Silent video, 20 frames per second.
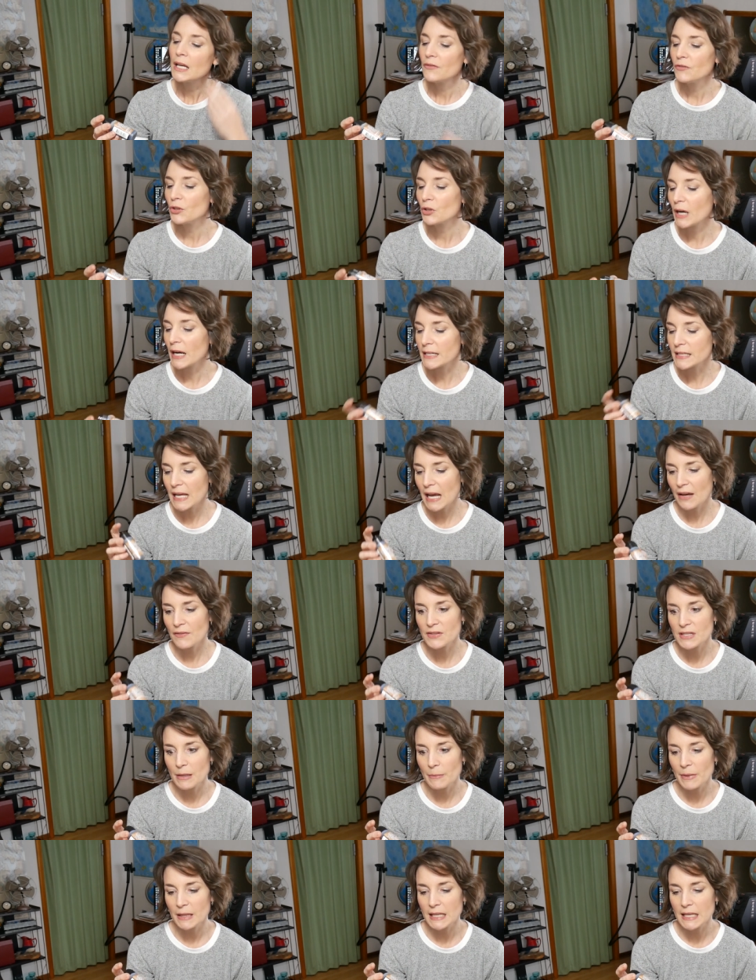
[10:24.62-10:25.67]
if you guys have
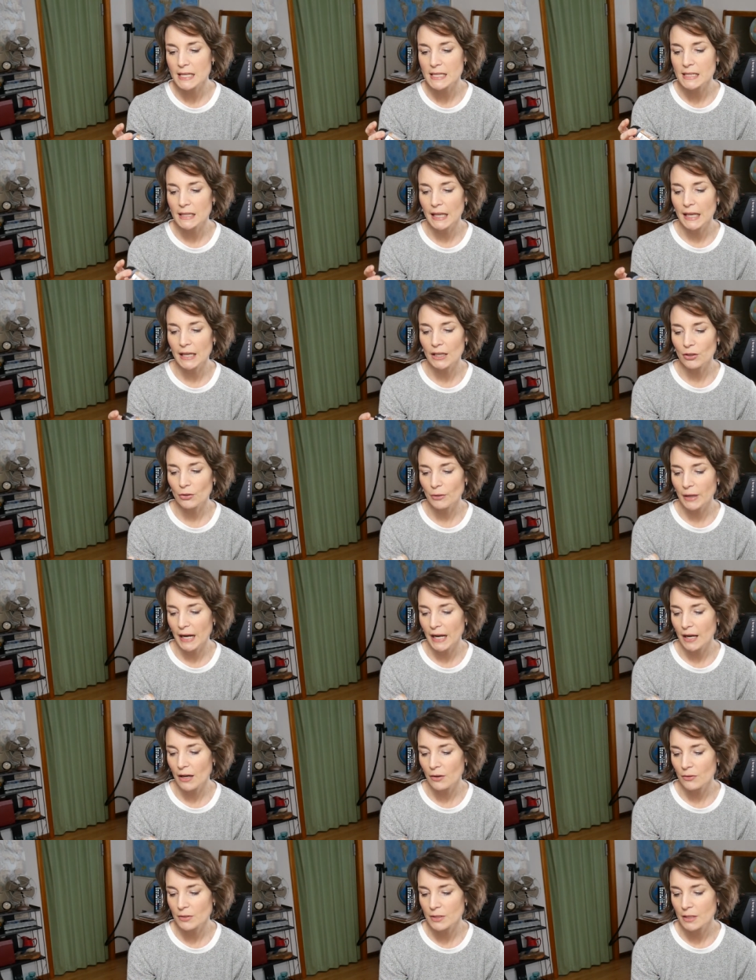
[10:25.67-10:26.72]
some of these laying
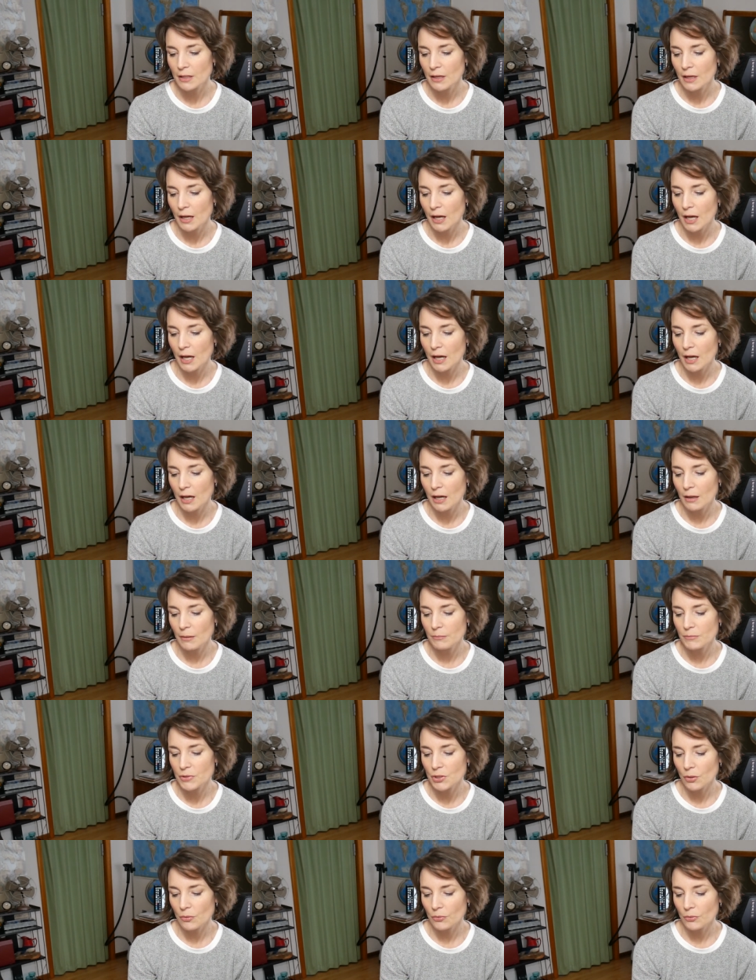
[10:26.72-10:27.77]
around,
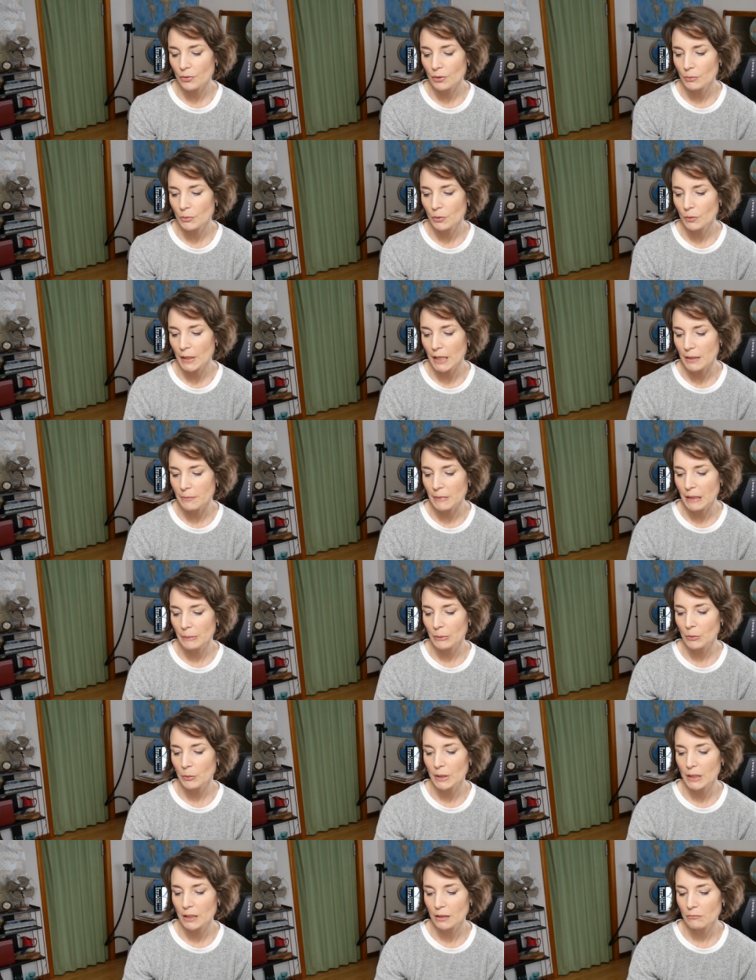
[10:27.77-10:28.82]
um, don't throw them away. Maybe
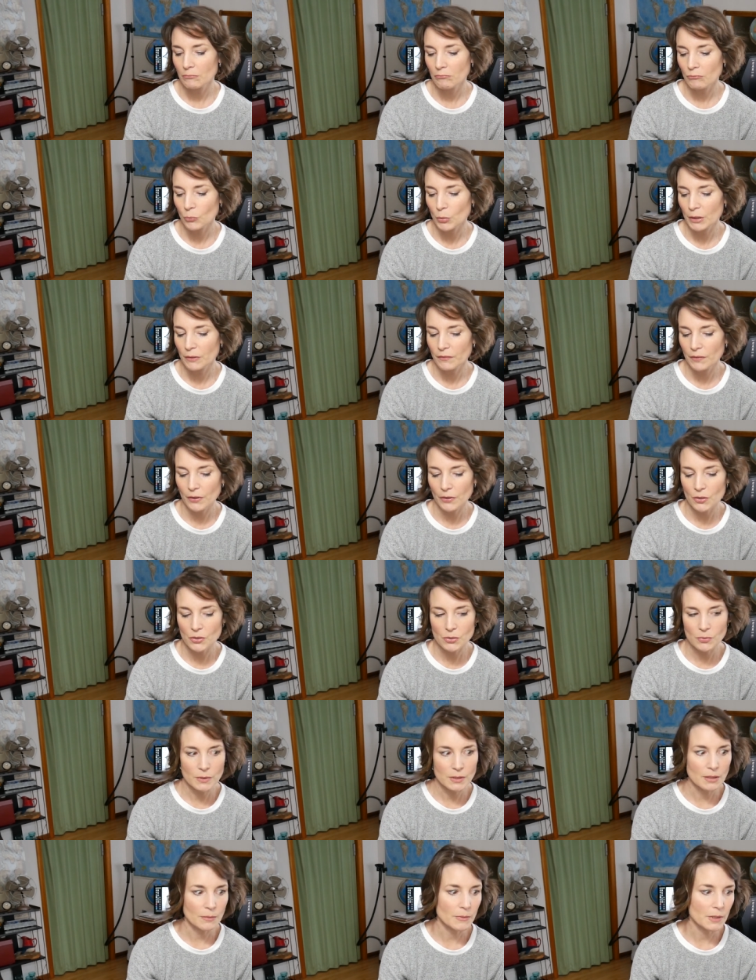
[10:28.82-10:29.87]
we can refill those
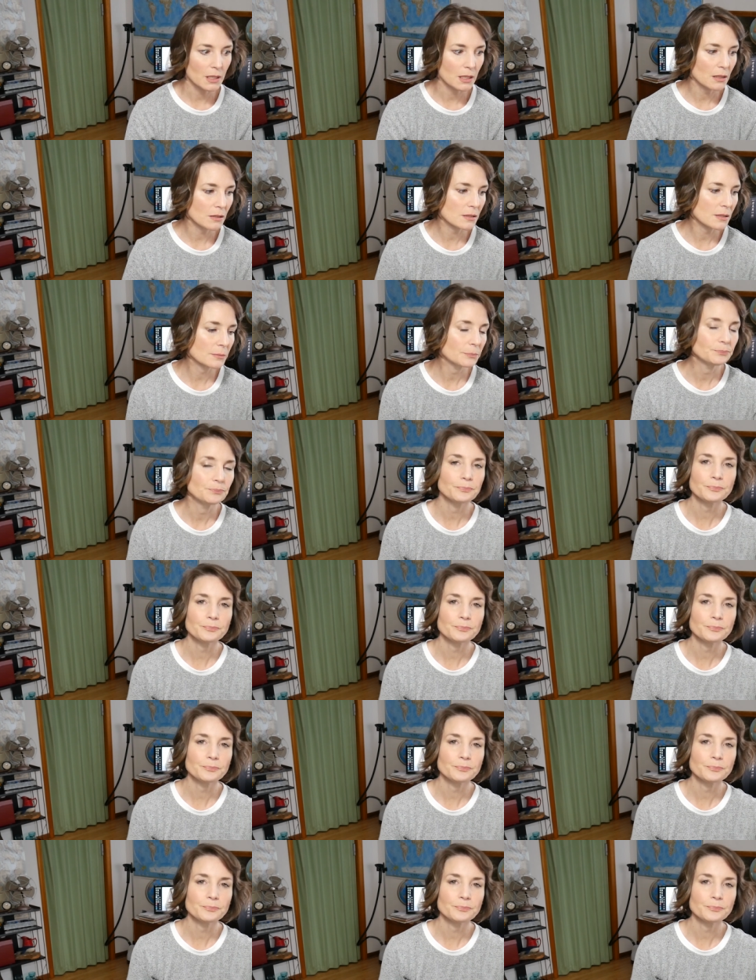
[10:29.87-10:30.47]
with something else.